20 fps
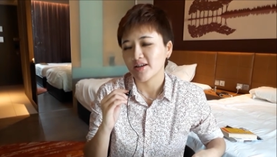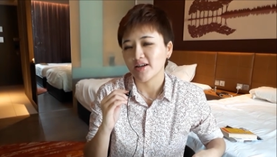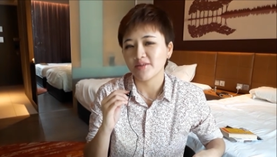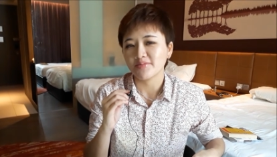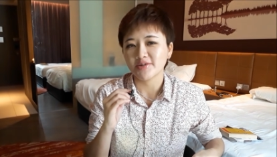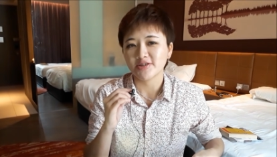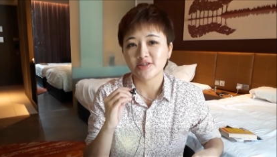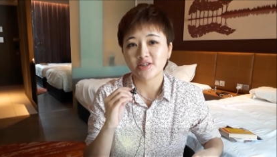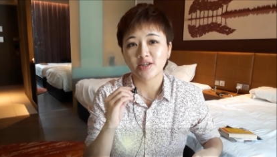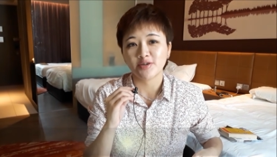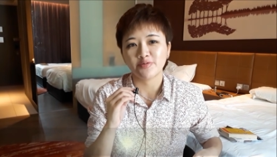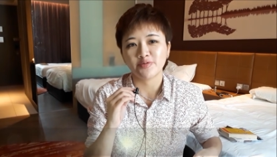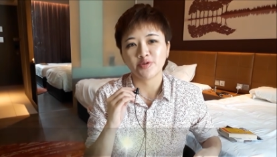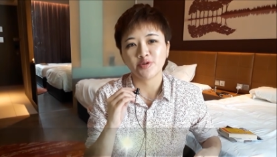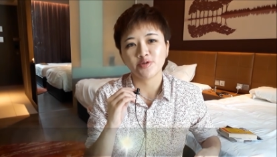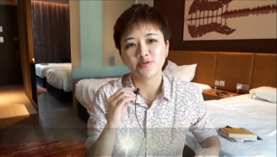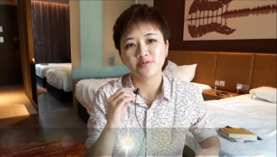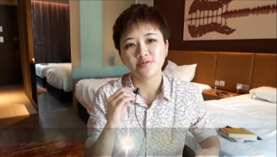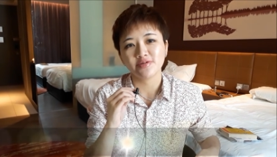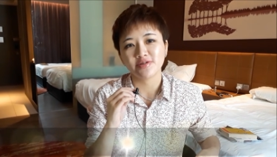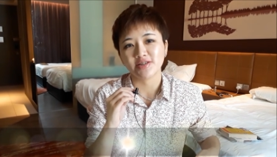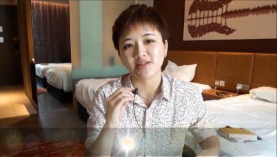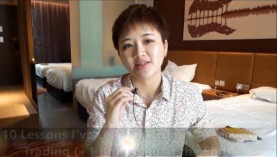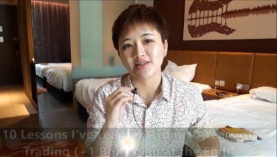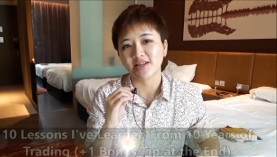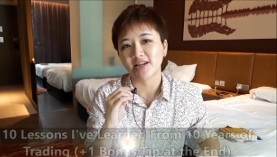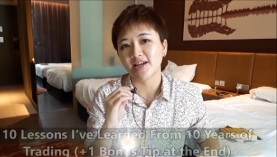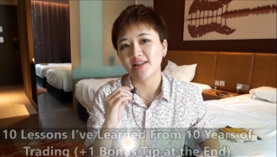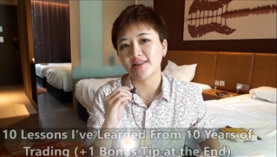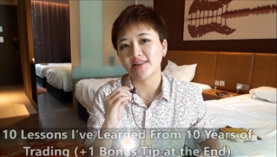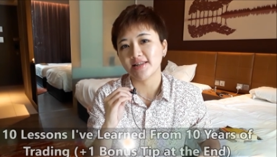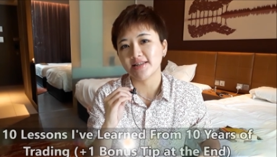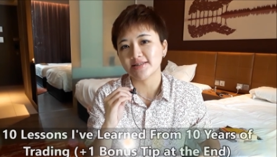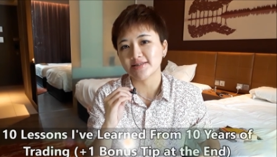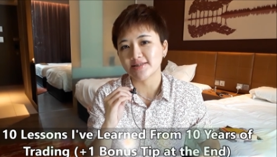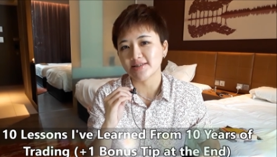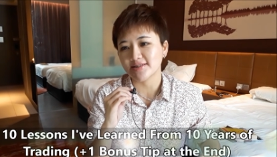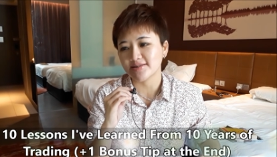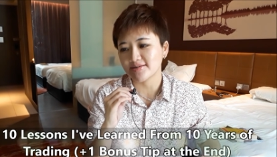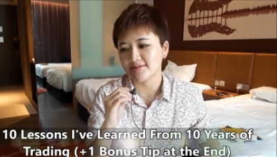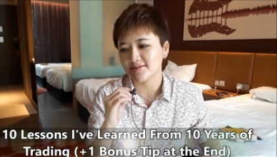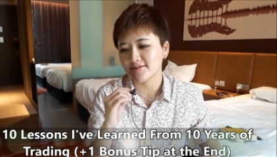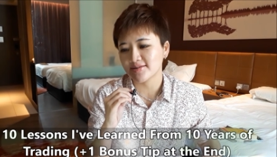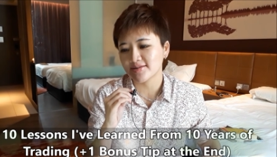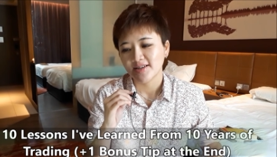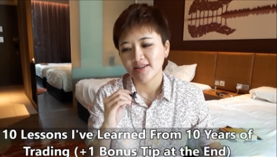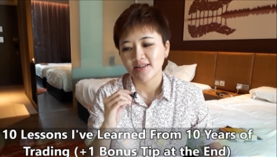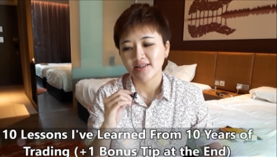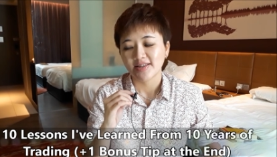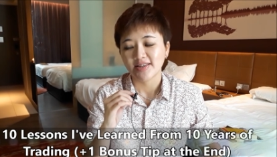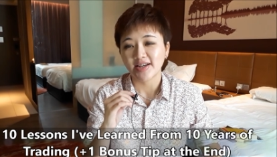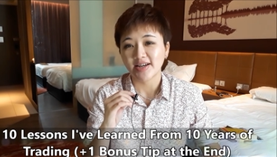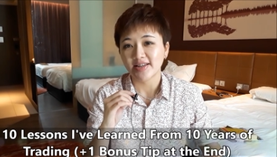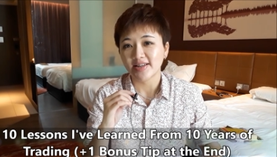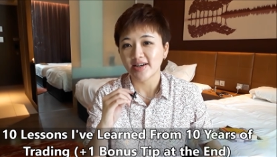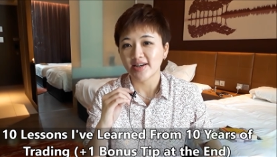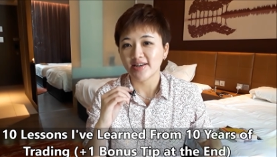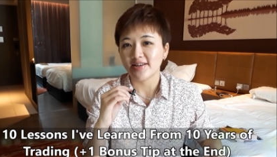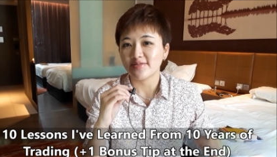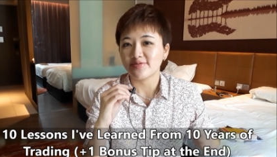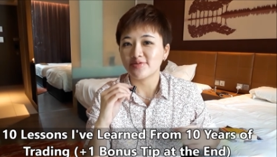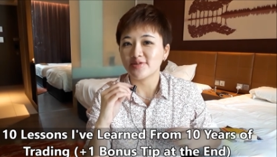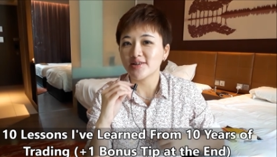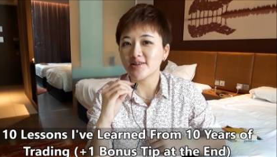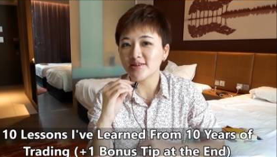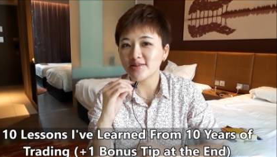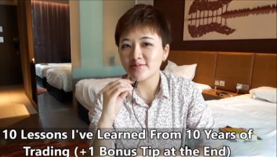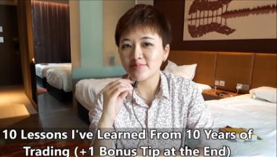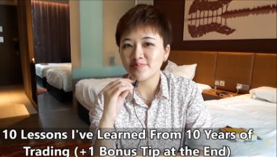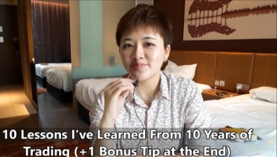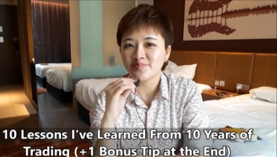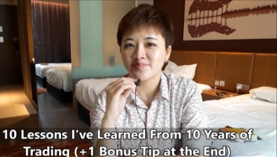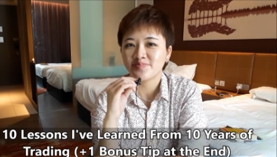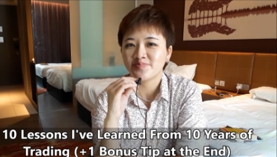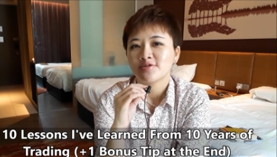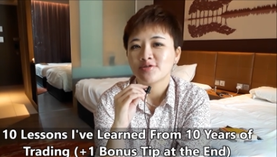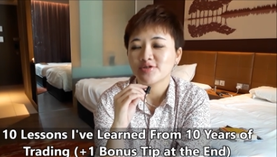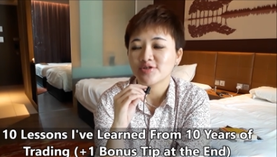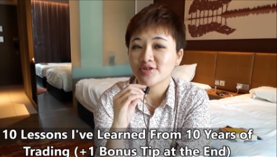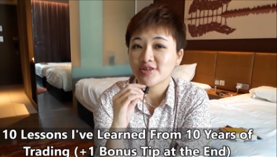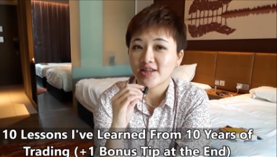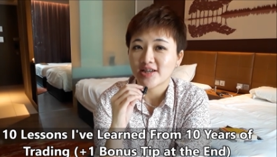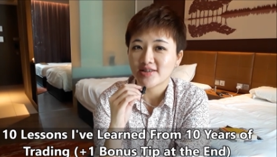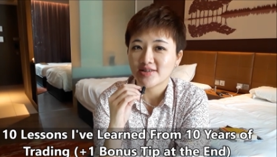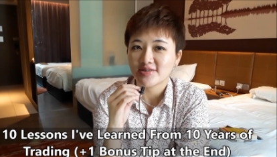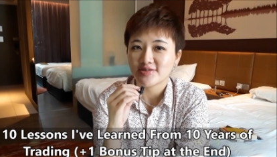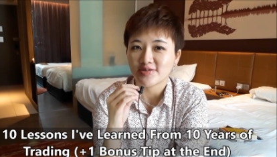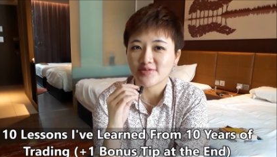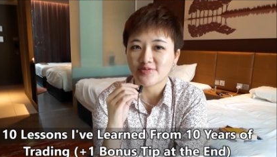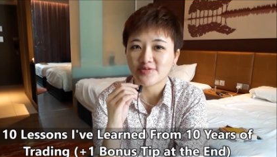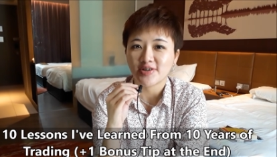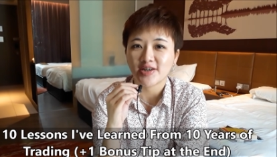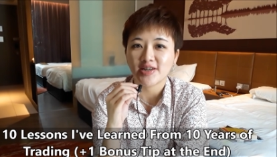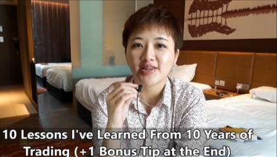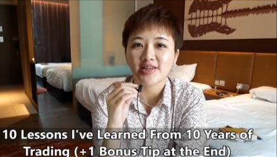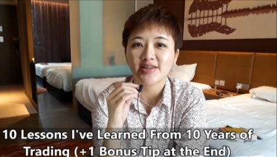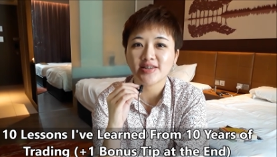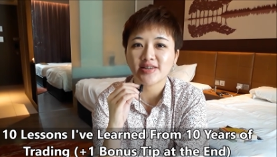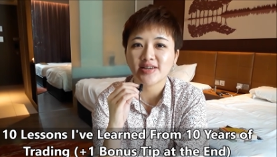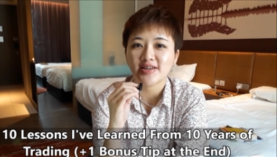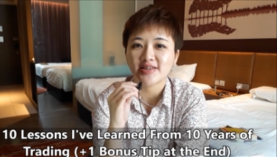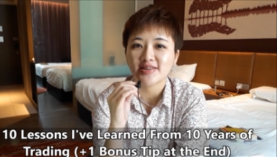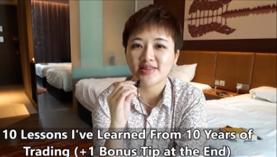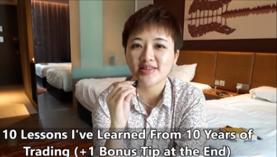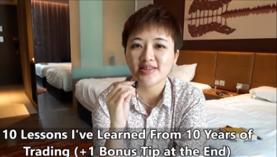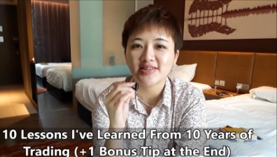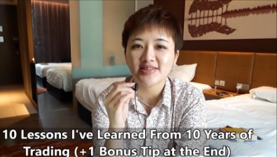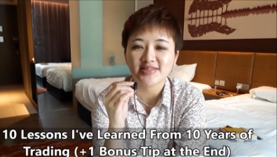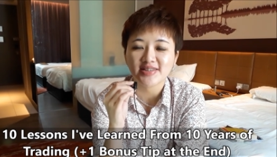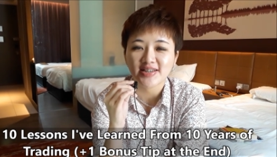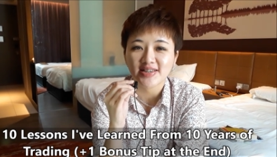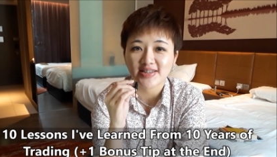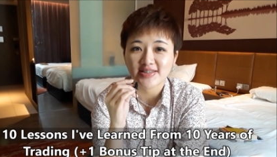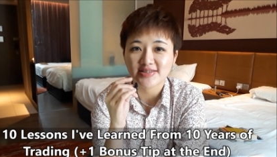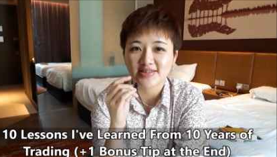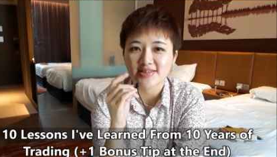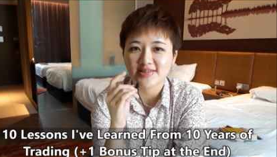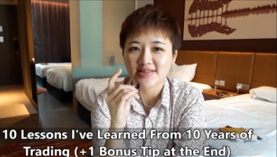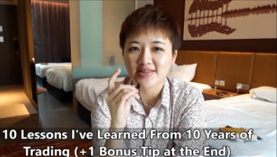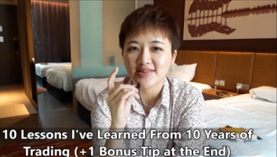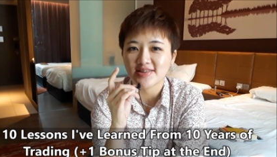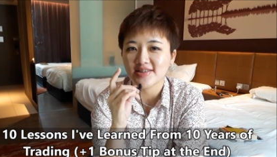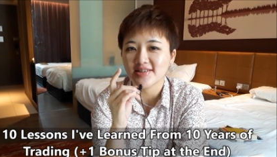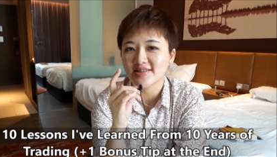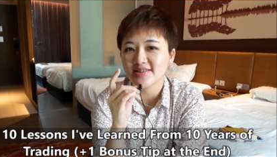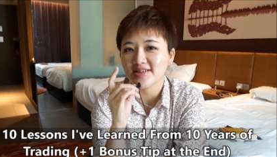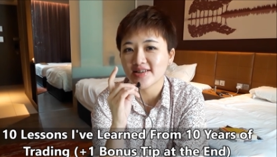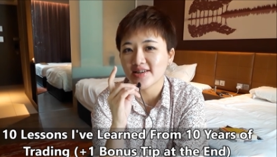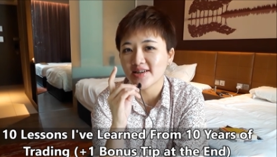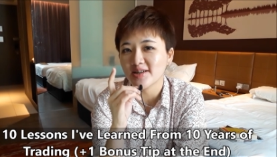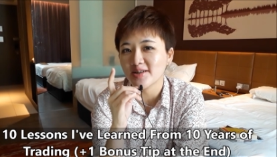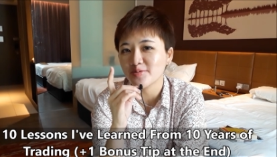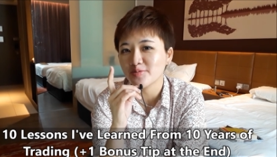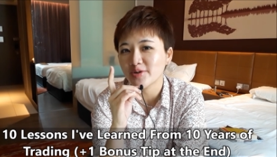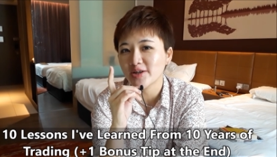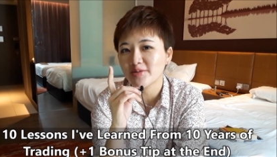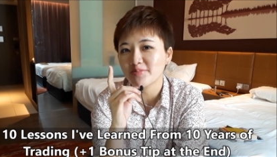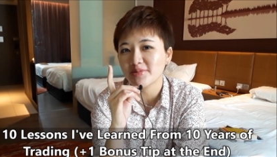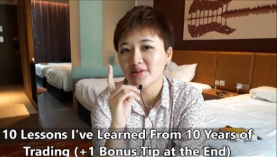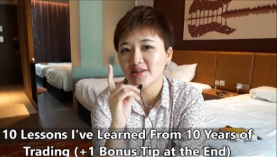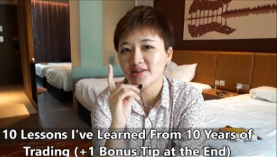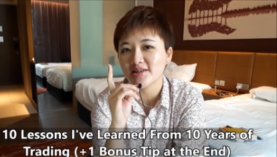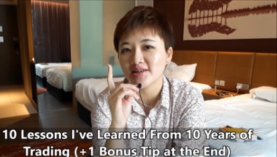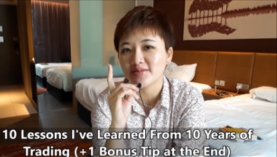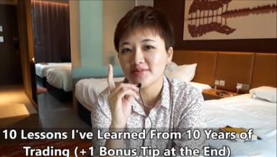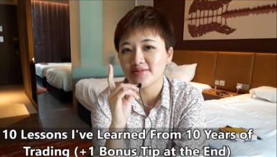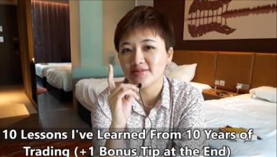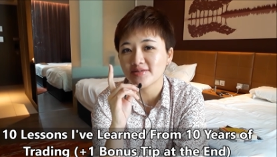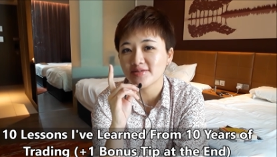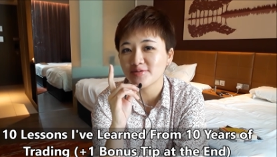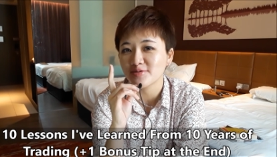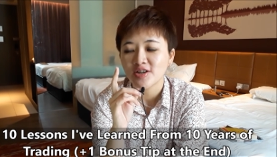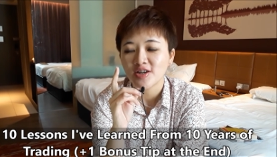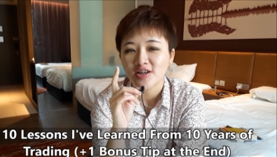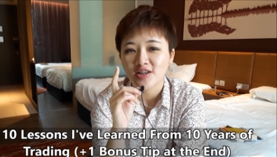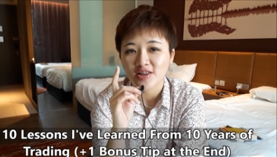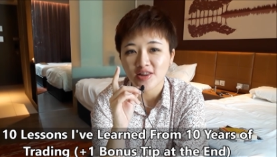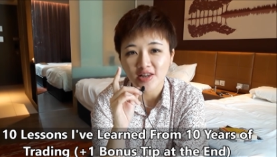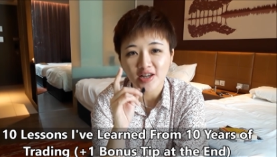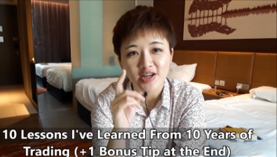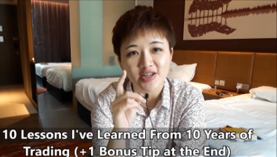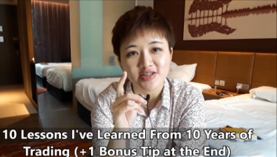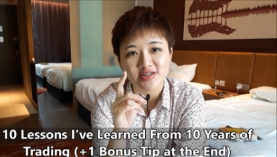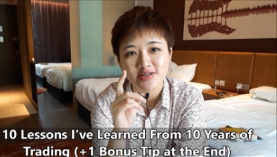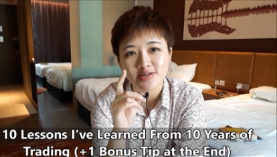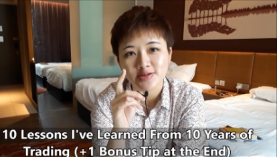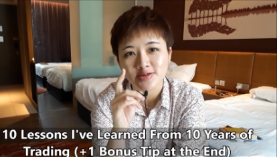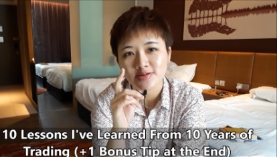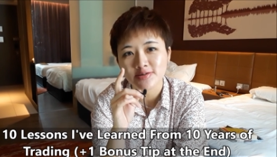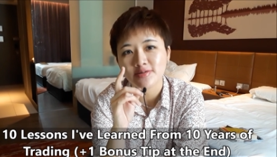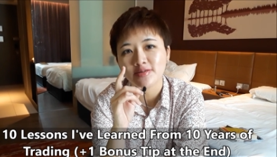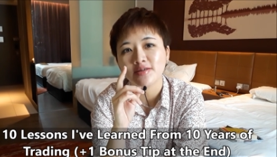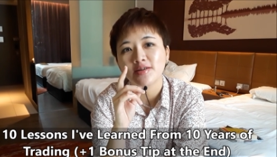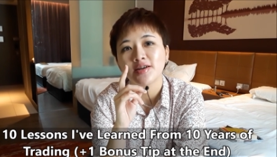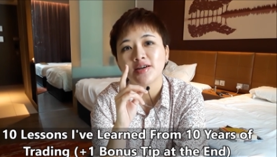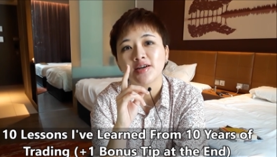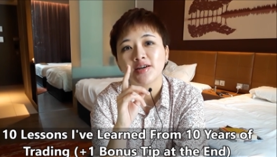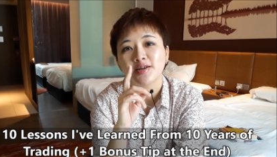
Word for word: I'm going to share with you the 10 lessons that I have learned through 10 years of trading, and these are lessons I learned the hard way, meaning I lost